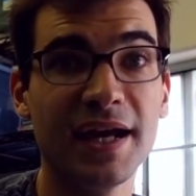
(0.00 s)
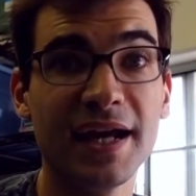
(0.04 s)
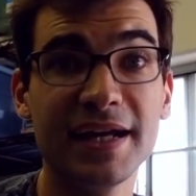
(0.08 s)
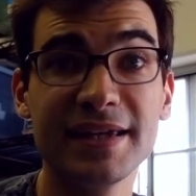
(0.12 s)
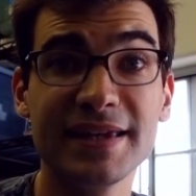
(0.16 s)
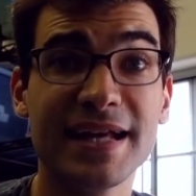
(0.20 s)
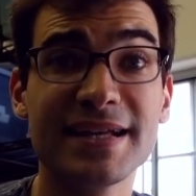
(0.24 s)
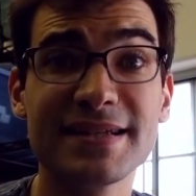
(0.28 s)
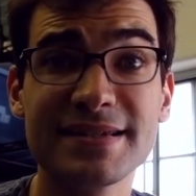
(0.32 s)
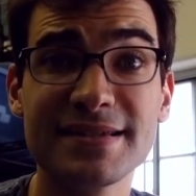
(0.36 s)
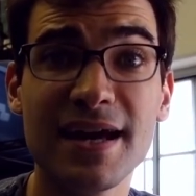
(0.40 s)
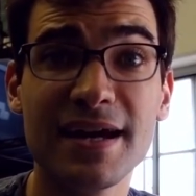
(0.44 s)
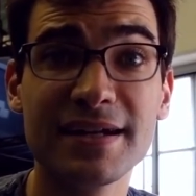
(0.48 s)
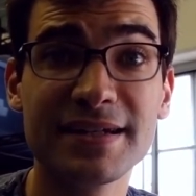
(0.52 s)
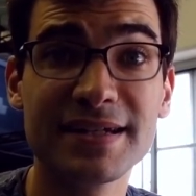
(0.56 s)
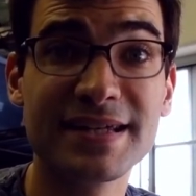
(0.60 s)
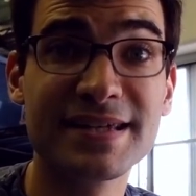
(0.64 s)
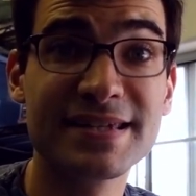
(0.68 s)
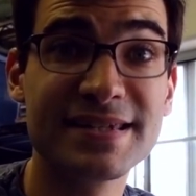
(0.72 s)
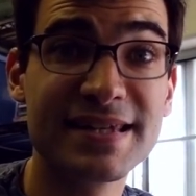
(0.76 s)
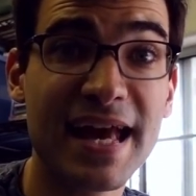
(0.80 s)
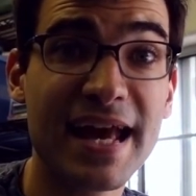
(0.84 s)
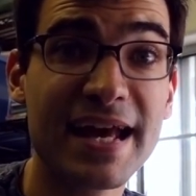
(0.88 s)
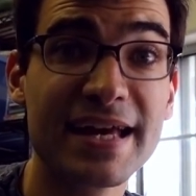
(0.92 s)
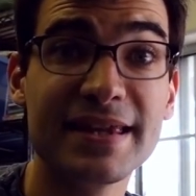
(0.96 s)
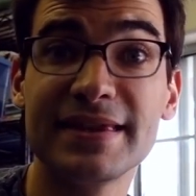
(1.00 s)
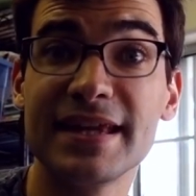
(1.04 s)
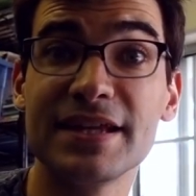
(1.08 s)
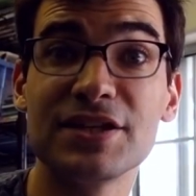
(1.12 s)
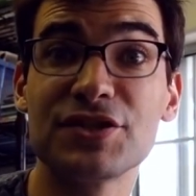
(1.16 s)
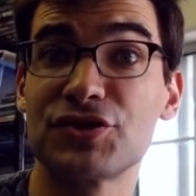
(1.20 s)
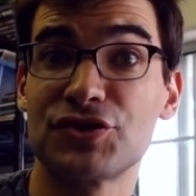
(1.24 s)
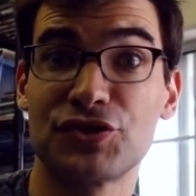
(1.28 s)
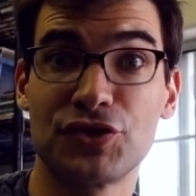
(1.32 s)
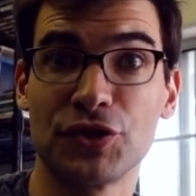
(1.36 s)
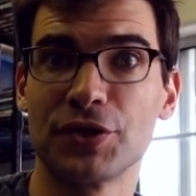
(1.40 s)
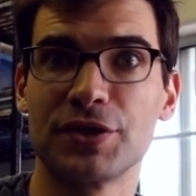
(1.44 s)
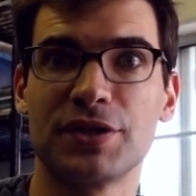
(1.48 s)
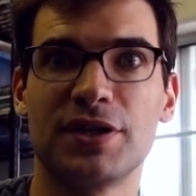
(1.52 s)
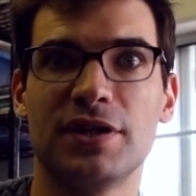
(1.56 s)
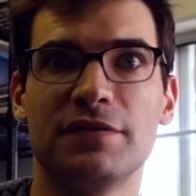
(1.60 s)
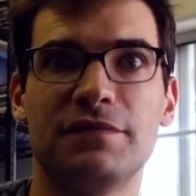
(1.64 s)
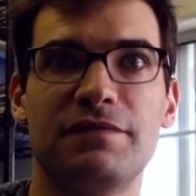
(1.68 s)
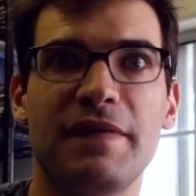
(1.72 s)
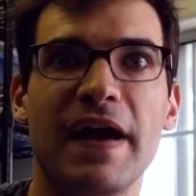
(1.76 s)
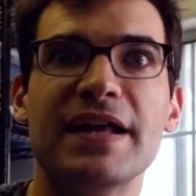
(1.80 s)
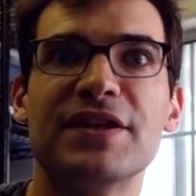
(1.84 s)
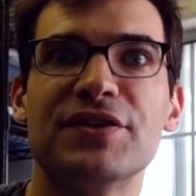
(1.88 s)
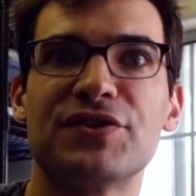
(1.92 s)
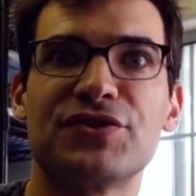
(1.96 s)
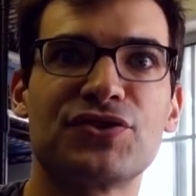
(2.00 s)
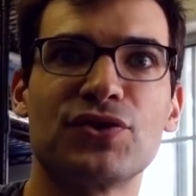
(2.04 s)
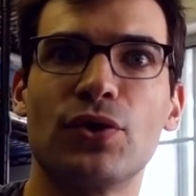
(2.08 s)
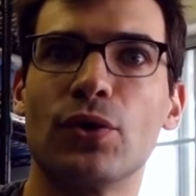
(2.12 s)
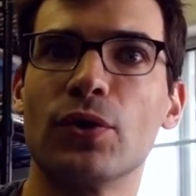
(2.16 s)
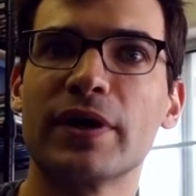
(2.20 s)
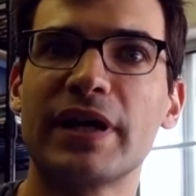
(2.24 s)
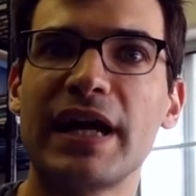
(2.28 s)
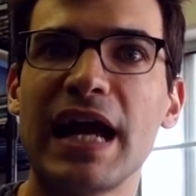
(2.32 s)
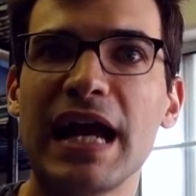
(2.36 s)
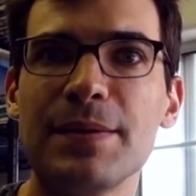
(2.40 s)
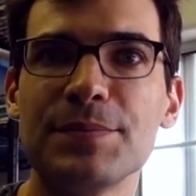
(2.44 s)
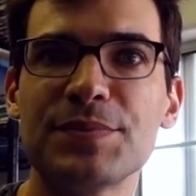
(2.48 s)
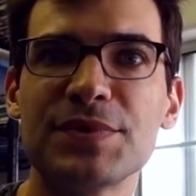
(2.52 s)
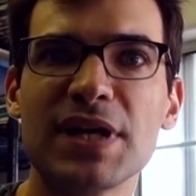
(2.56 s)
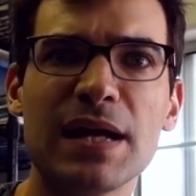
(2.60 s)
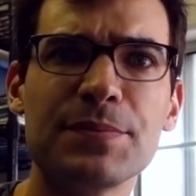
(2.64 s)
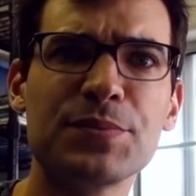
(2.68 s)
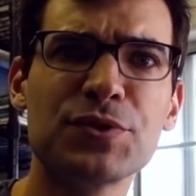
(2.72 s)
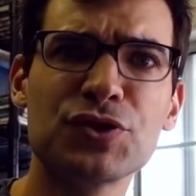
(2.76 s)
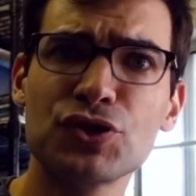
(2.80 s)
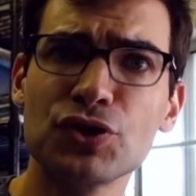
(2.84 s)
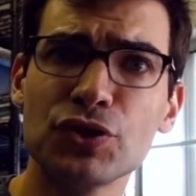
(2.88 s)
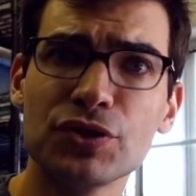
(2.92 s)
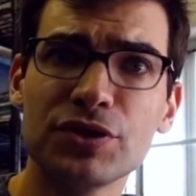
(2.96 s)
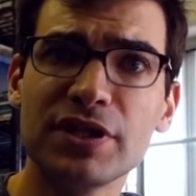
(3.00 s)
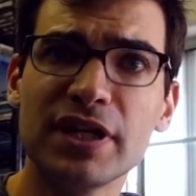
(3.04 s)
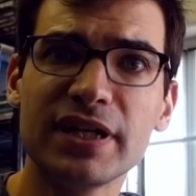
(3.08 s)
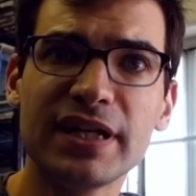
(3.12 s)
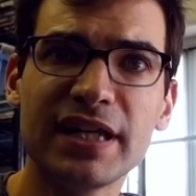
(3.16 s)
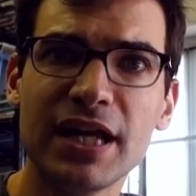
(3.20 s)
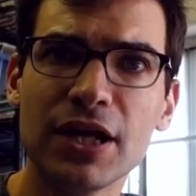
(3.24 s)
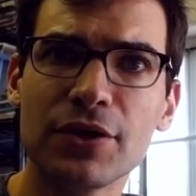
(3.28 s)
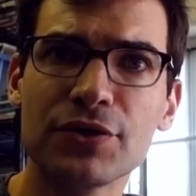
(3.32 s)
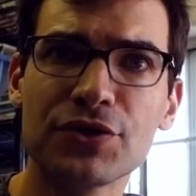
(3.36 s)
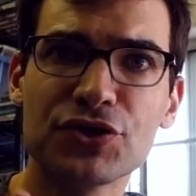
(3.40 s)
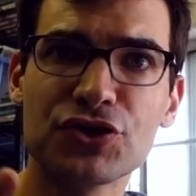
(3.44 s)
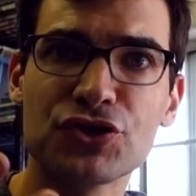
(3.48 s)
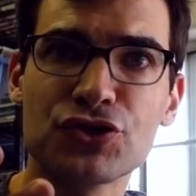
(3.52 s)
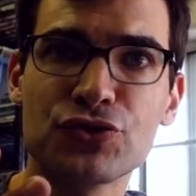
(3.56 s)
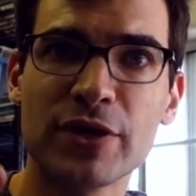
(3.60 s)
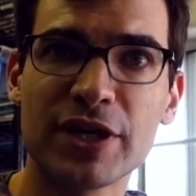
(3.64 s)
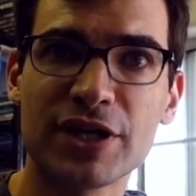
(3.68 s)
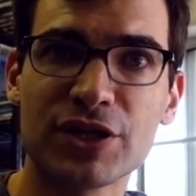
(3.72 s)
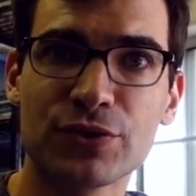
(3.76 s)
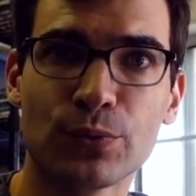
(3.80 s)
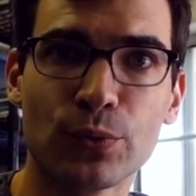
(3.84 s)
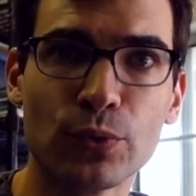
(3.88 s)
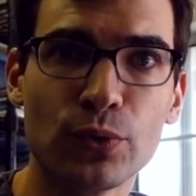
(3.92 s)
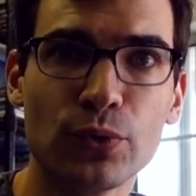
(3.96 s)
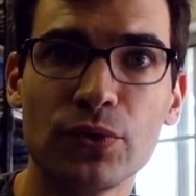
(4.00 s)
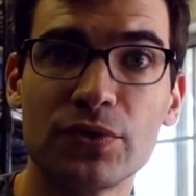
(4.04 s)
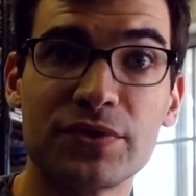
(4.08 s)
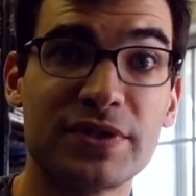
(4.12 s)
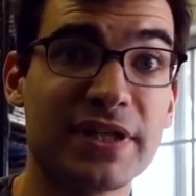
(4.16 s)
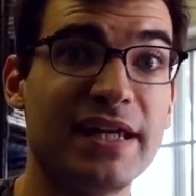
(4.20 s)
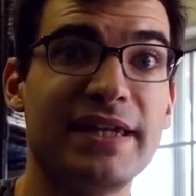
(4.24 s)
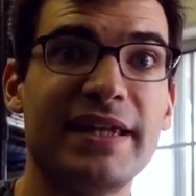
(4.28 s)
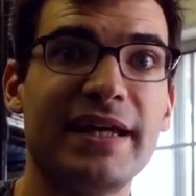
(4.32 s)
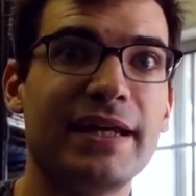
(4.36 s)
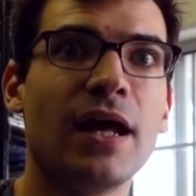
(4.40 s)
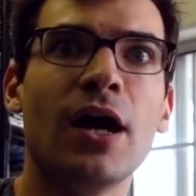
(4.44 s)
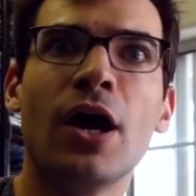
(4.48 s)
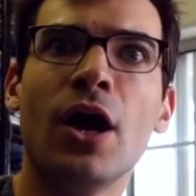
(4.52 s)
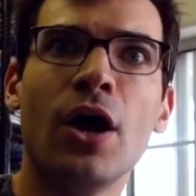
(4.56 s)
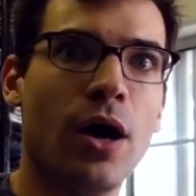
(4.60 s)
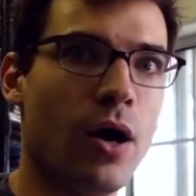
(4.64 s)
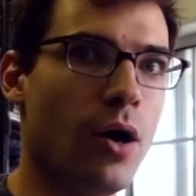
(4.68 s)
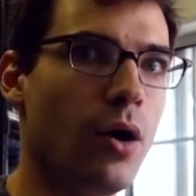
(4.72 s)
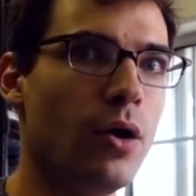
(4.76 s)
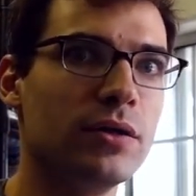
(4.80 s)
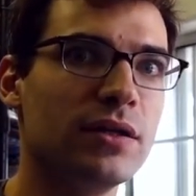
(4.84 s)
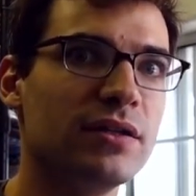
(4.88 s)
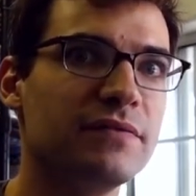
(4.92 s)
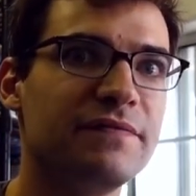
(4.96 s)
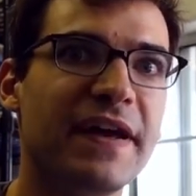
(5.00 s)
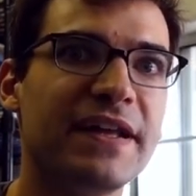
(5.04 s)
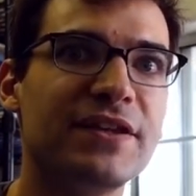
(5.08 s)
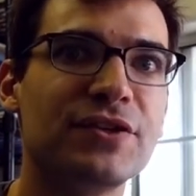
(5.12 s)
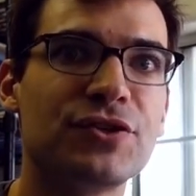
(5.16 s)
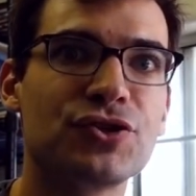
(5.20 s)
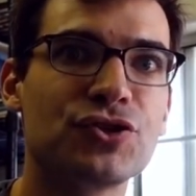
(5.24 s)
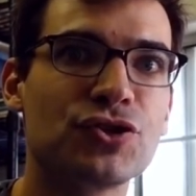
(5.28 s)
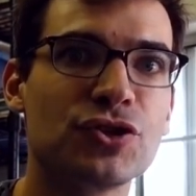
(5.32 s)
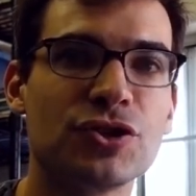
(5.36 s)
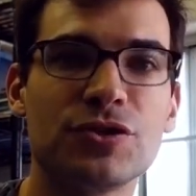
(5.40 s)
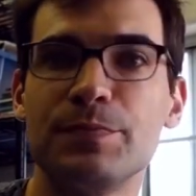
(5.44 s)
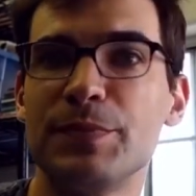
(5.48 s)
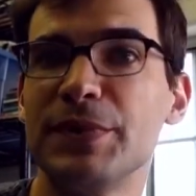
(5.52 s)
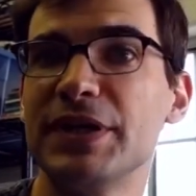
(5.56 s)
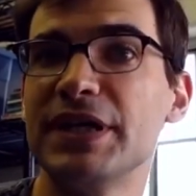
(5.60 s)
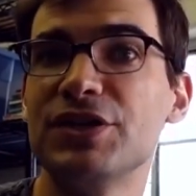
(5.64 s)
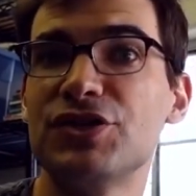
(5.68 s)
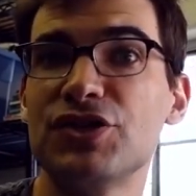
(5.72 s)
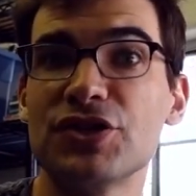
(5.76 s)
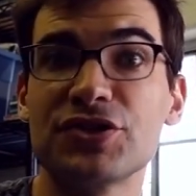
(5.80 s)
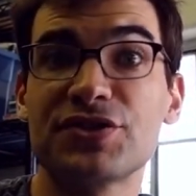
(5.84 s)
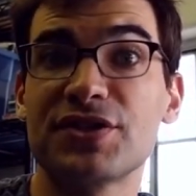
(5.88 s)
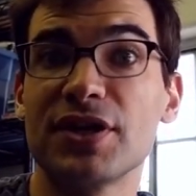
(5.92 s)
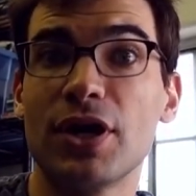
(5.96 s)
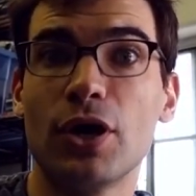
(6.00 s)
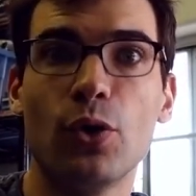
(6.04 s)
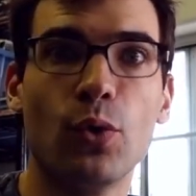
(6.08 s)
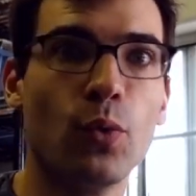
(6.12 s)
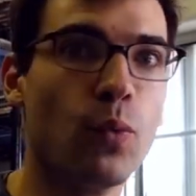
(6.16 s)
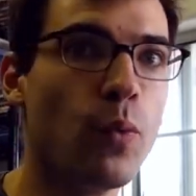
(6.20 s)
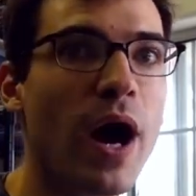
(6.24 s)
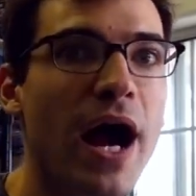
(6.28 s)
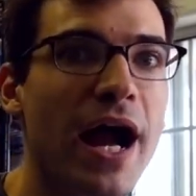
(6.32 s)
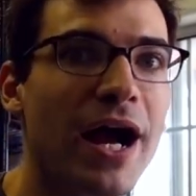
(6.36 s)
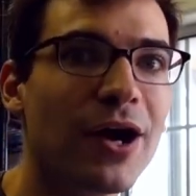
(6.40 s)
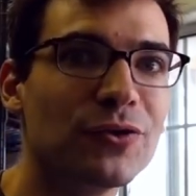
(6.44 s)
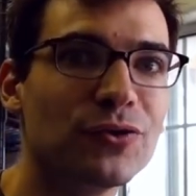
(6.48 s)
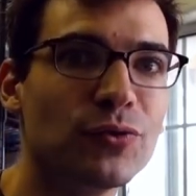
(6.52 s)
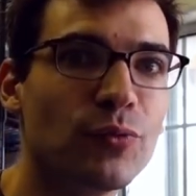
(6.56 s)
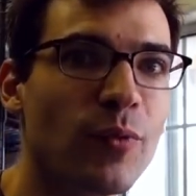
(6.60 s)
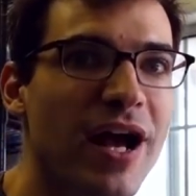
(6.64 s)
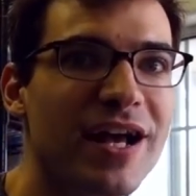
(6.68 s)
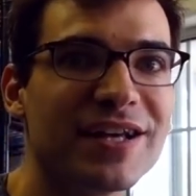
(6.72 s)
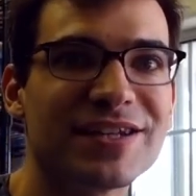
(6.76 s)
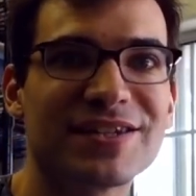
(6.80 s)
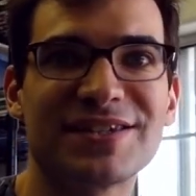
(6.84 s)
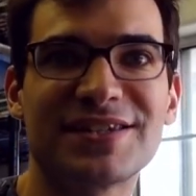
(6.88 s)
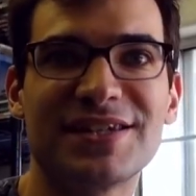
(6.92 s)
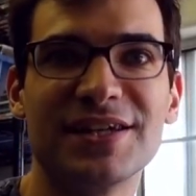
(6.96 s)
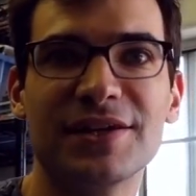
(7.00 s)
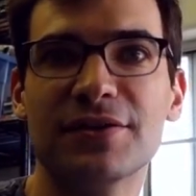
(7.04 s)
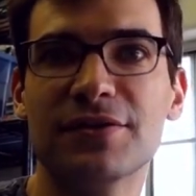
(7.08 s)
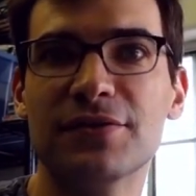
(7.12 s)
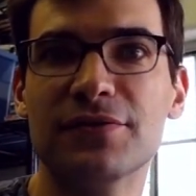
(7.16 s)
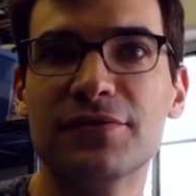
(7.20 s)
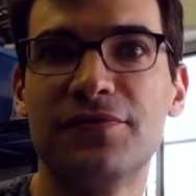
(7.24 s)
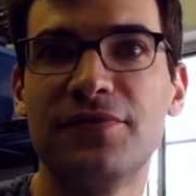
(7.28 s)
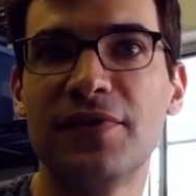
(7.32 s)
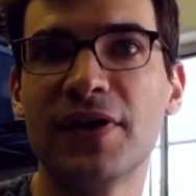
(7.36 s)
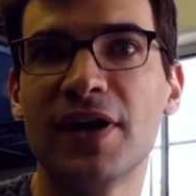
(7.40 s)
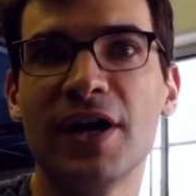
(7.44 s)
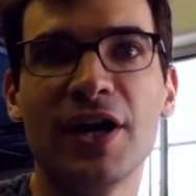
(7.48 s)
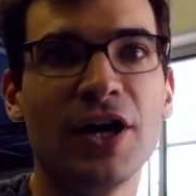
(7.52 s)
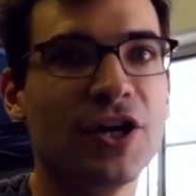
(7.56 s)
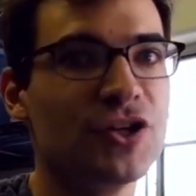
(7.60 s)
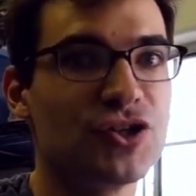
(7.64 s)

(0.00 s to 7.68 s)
And that's not to say that certain events or game types shouldn't adhere to strict rules and that all events should be just a wild west of